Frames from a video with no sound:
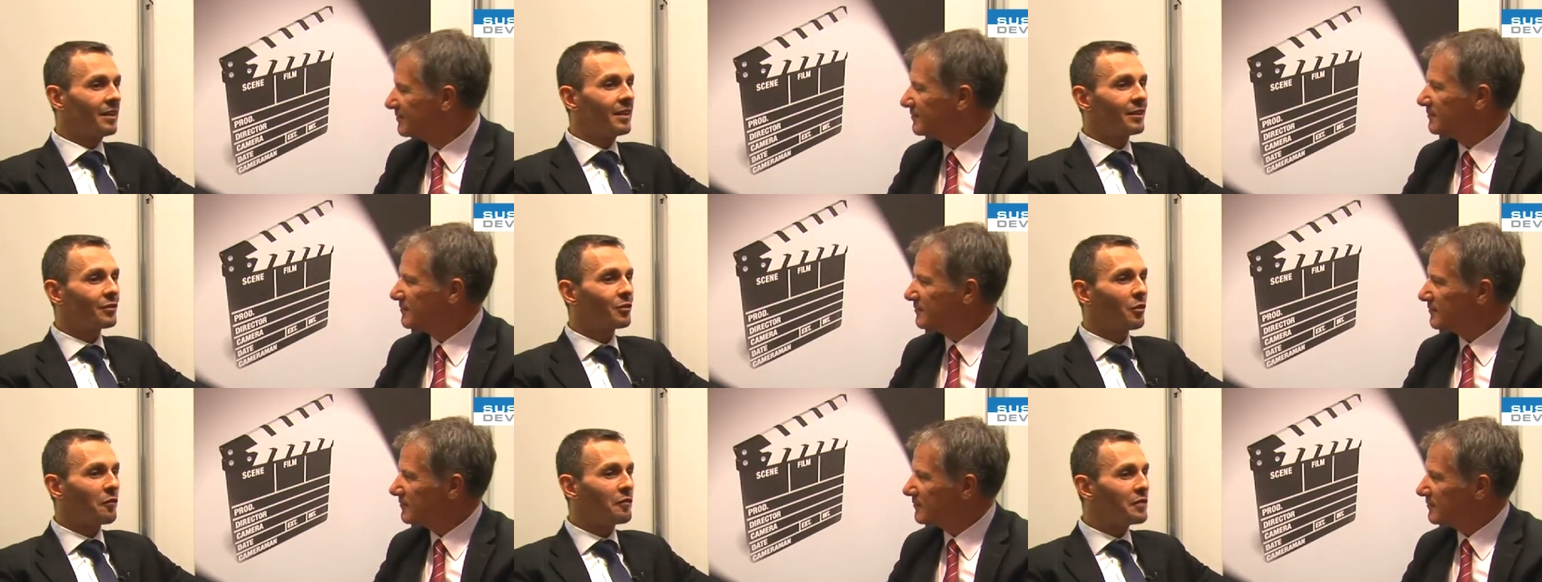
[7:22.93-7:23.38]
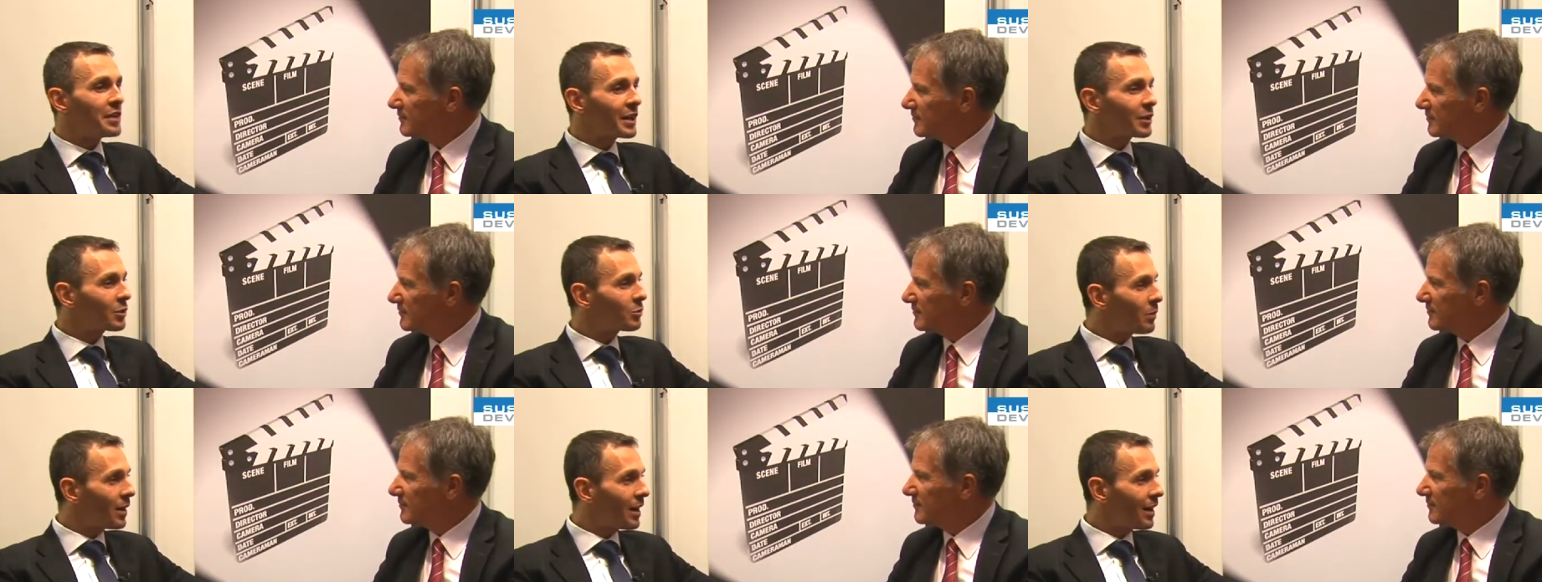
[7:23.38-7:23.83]
Speaker 1: so
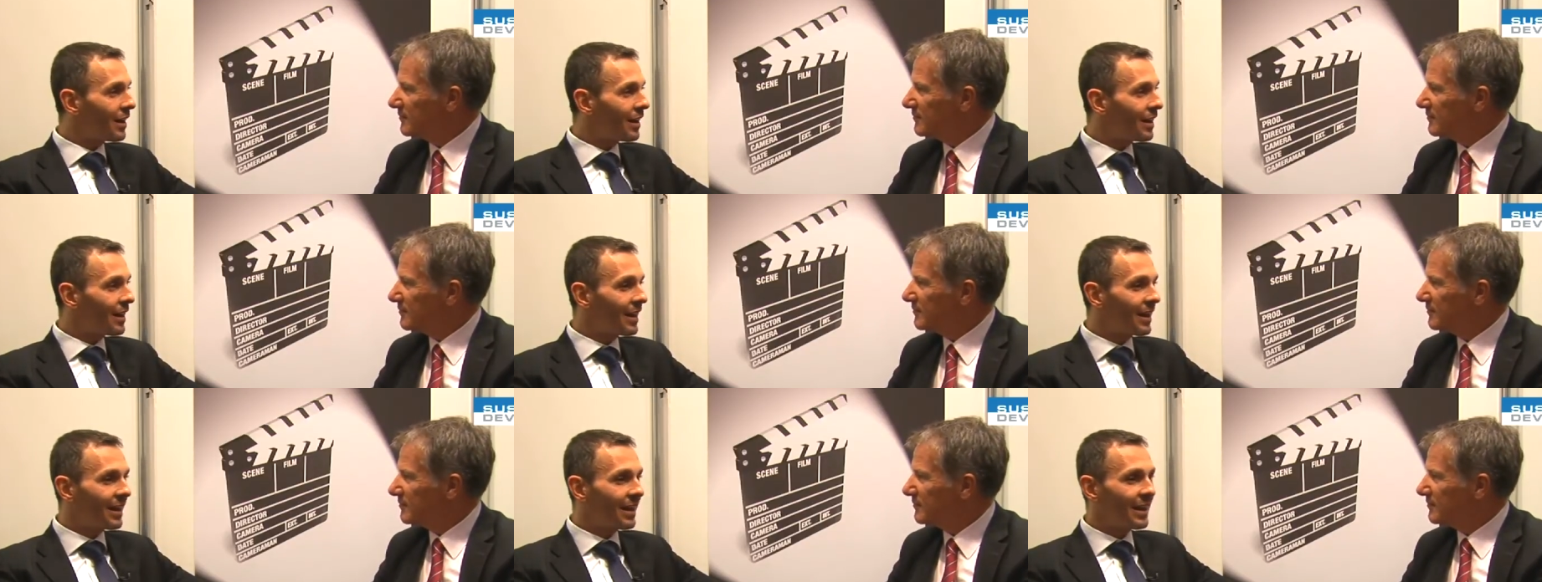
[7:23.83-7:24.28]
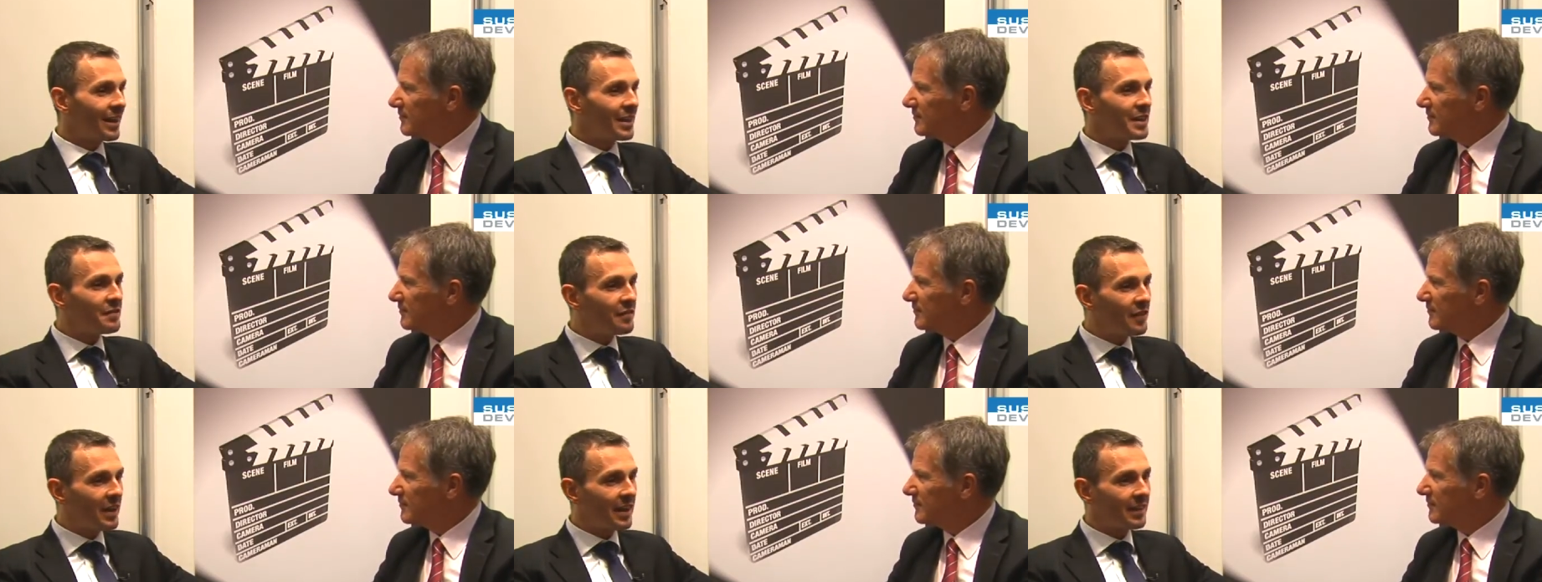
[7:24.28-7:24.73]
virtual uh,
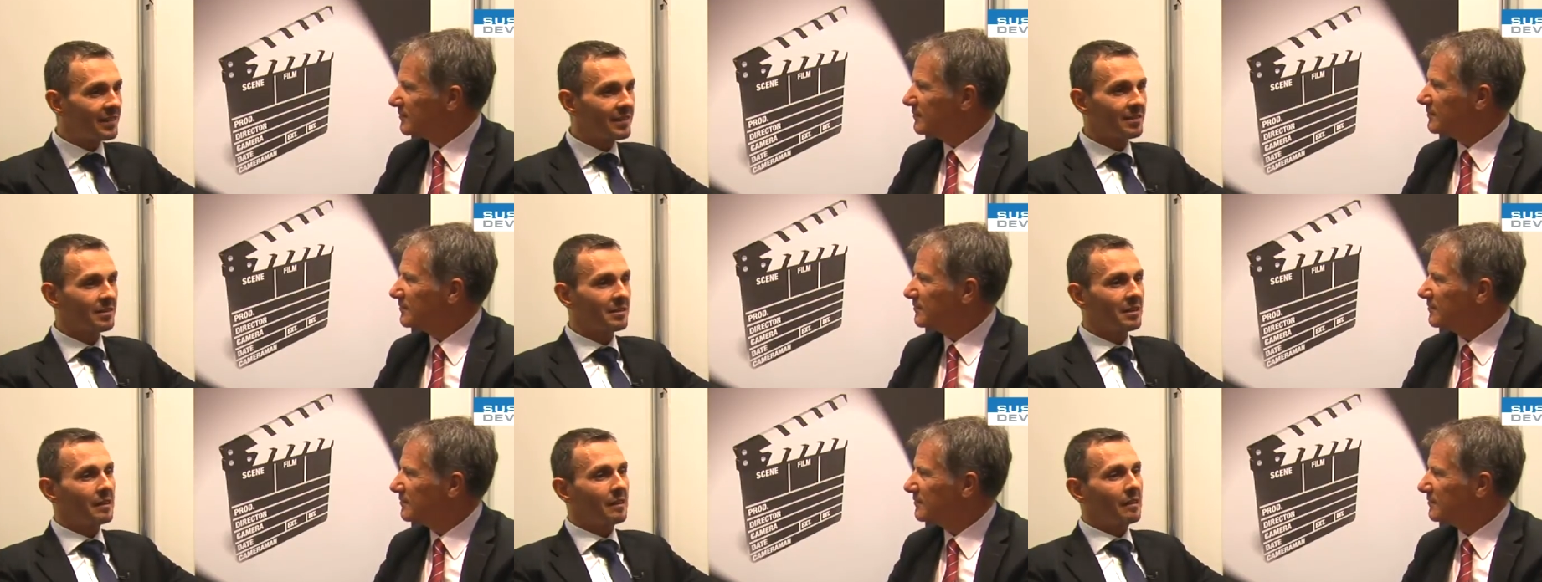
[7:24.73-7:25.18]
events.